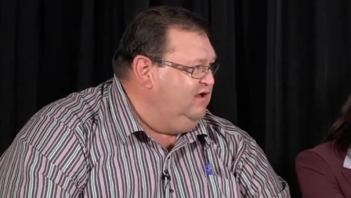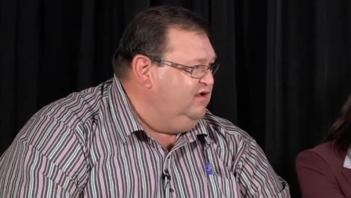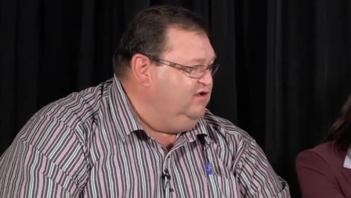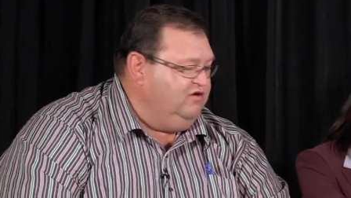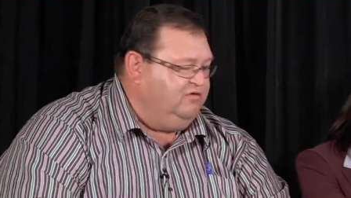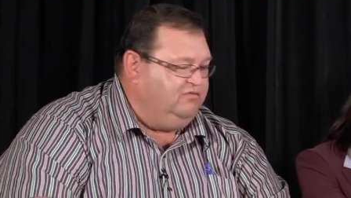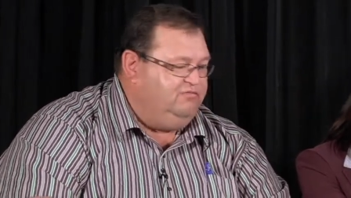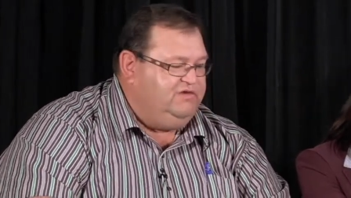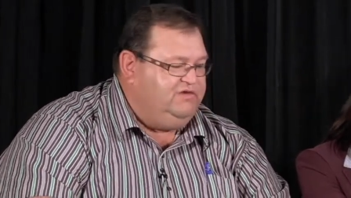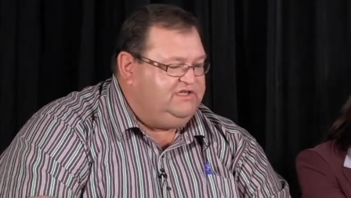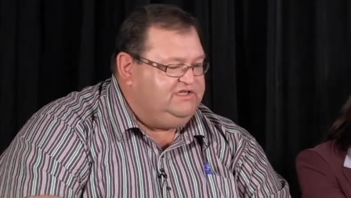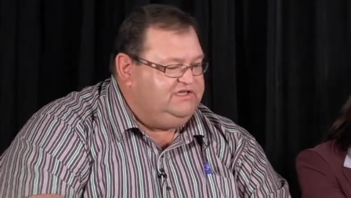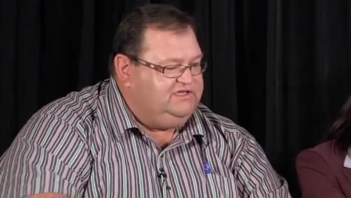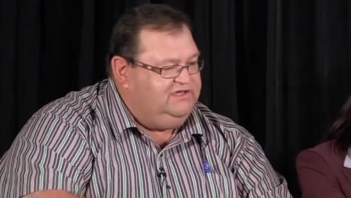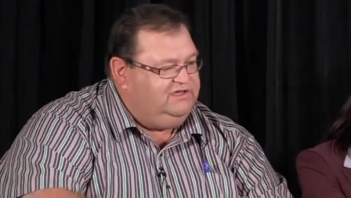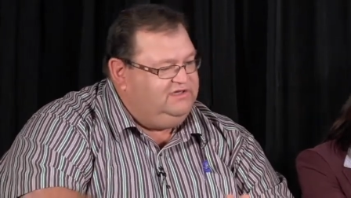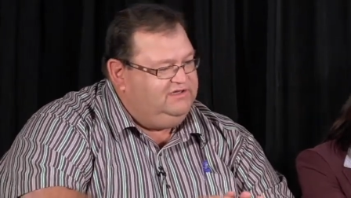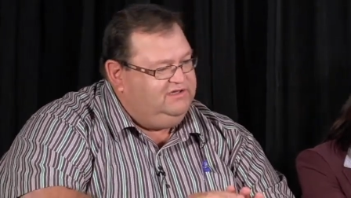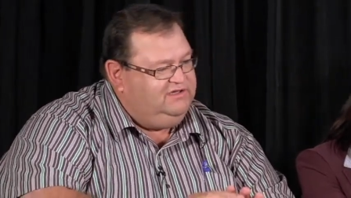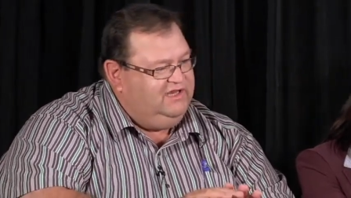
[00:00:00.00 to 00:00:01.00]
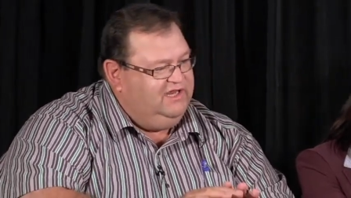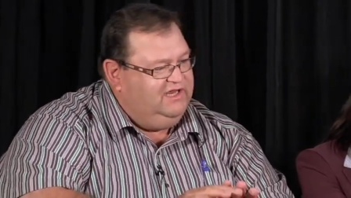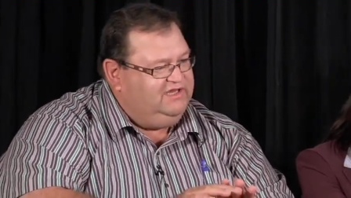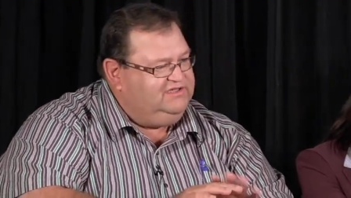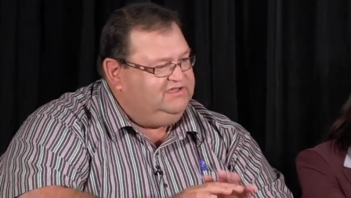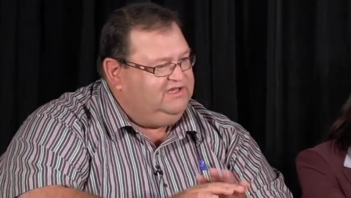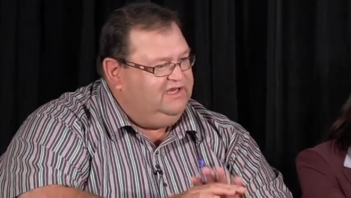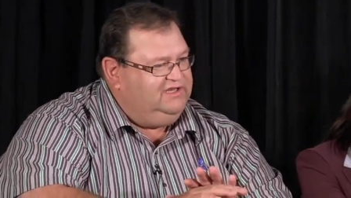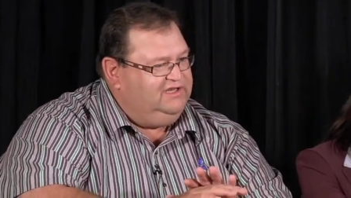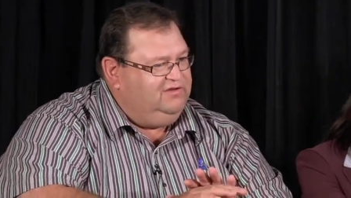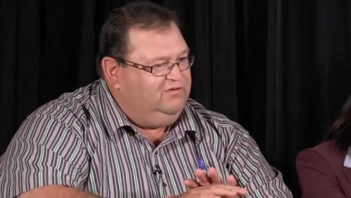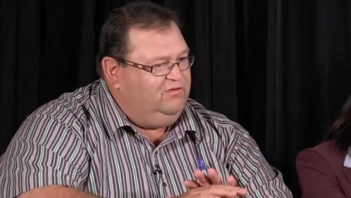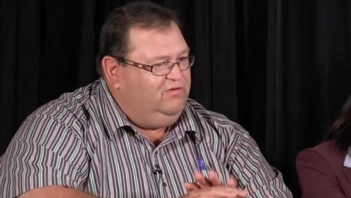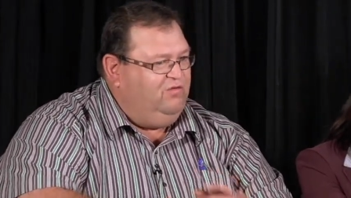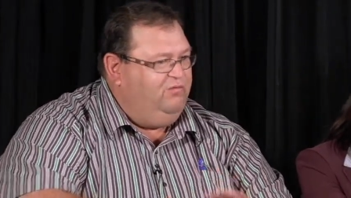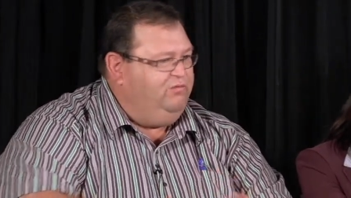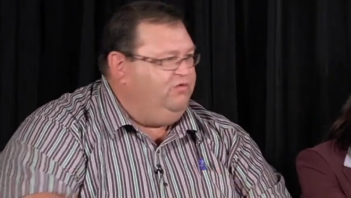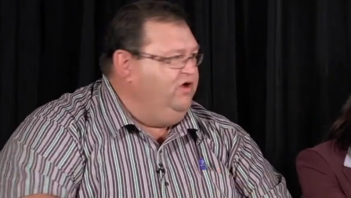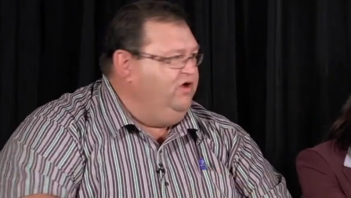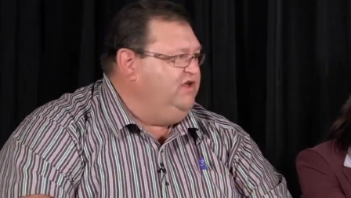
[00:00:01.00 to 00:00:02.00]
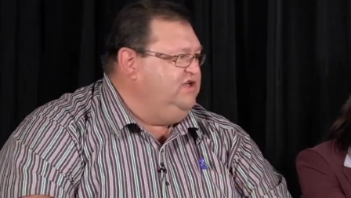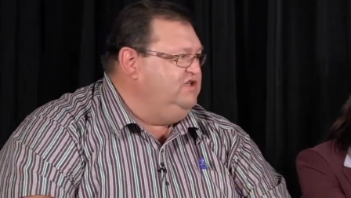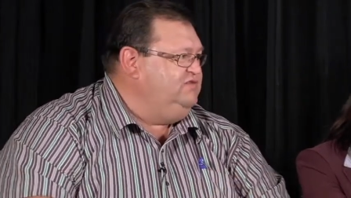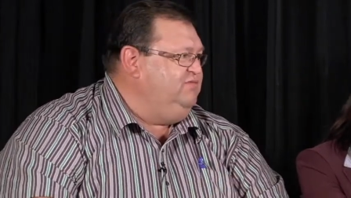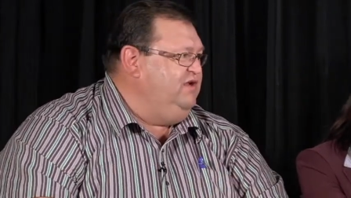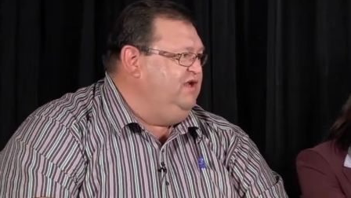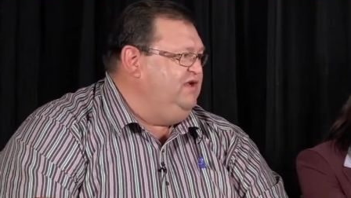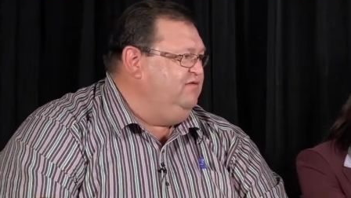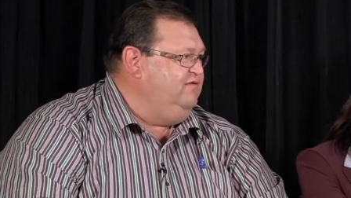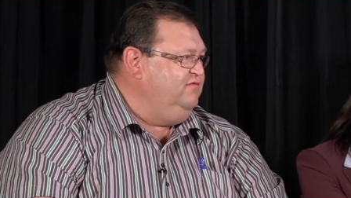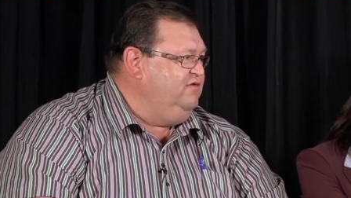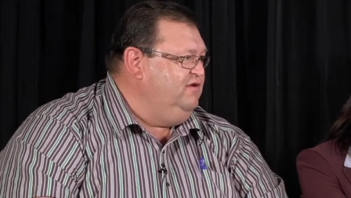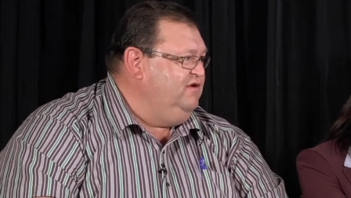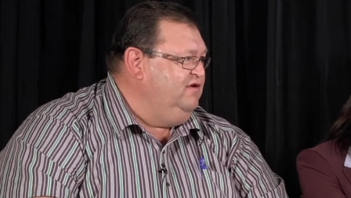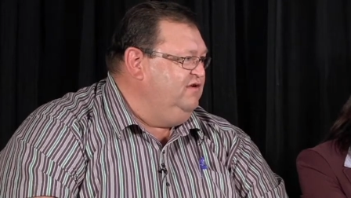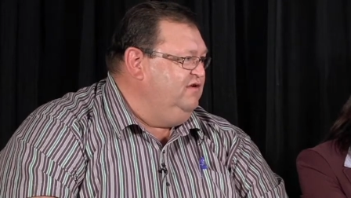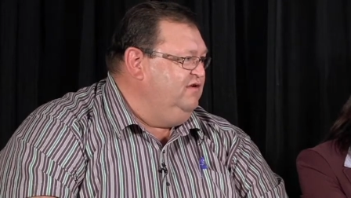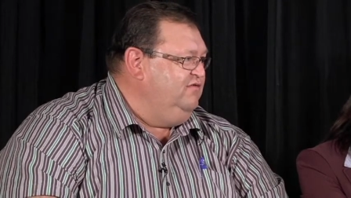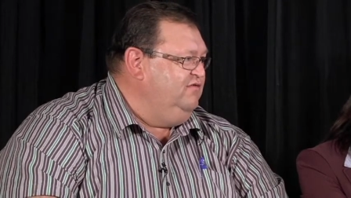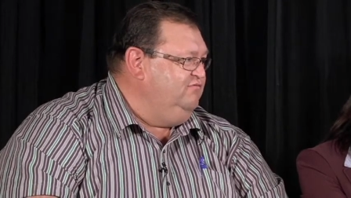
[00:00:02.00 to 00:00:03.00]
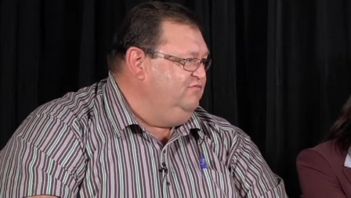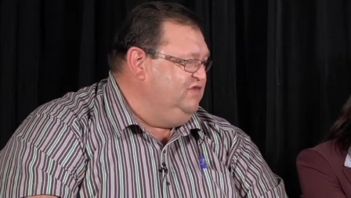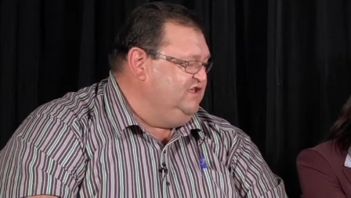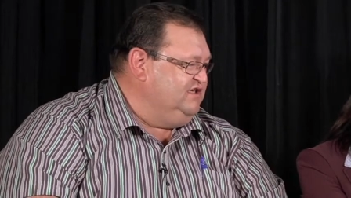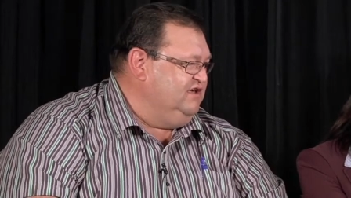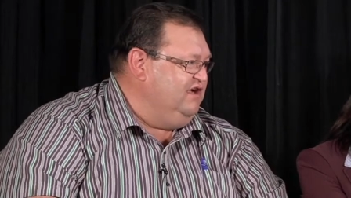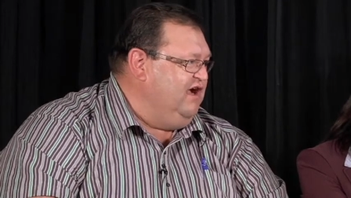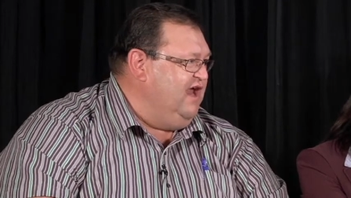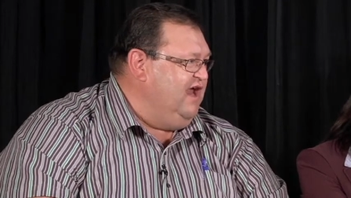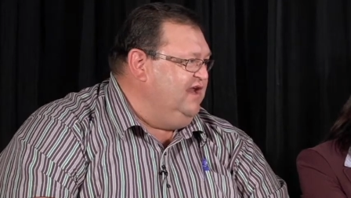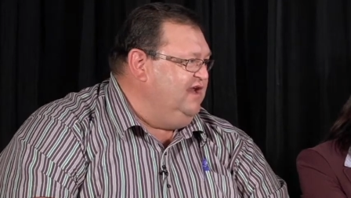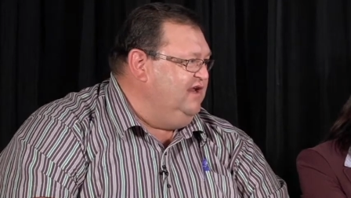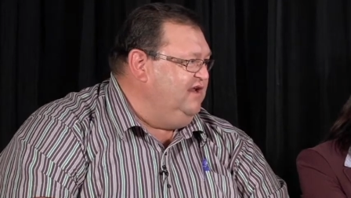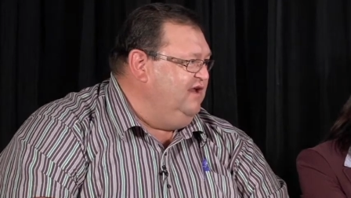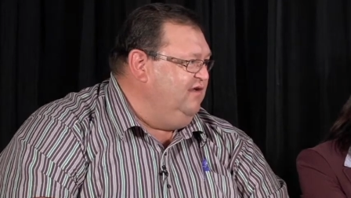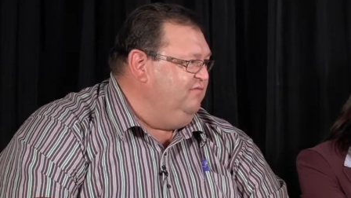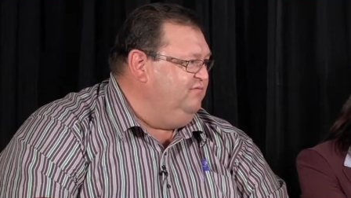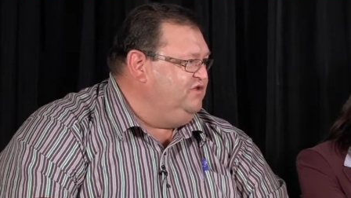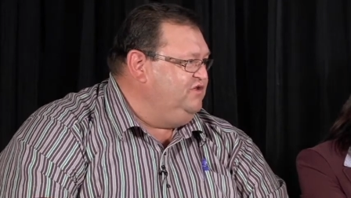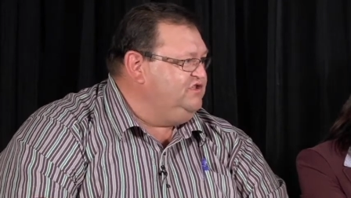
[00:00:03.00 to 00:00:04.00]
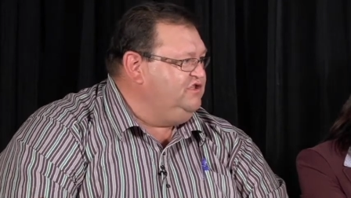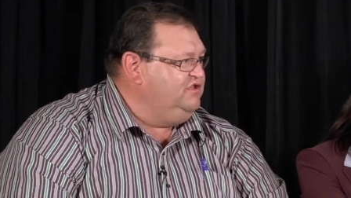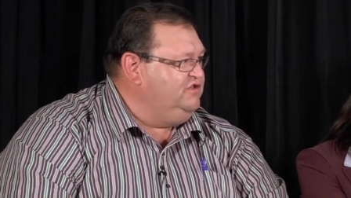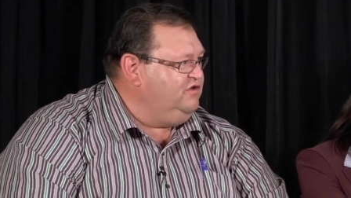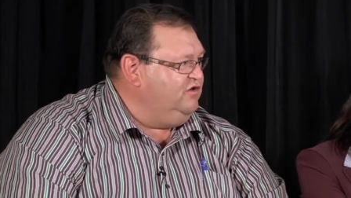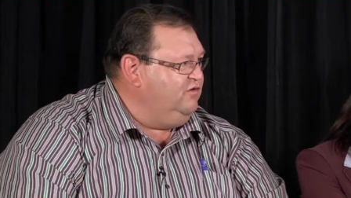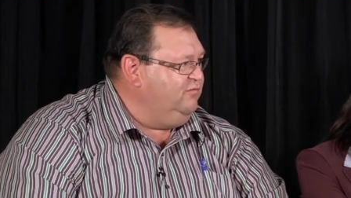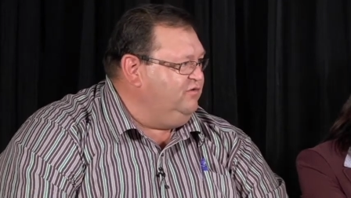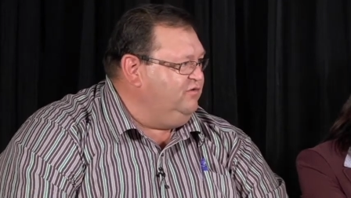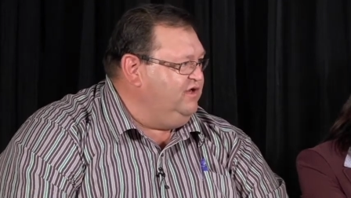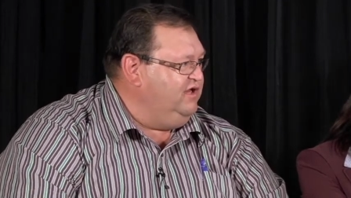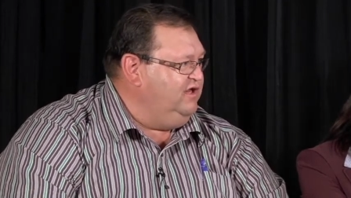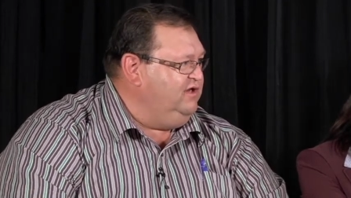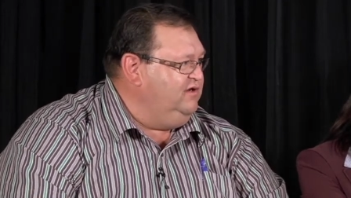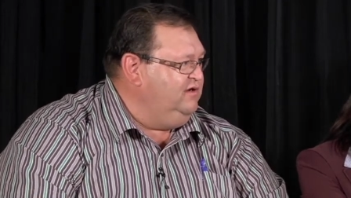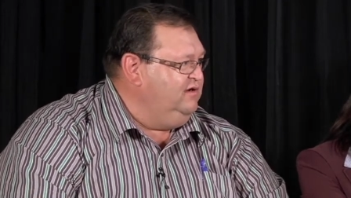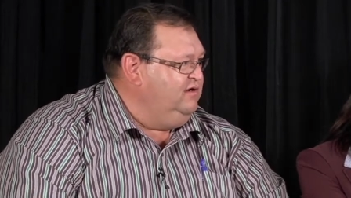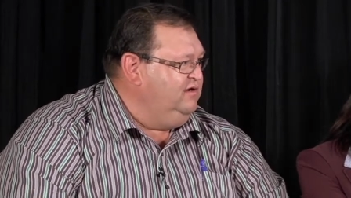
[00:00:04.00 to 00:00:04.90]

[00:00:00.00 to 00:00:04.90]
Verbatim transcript: They're missing, it's like the whole point is being misguided and misinterpreted.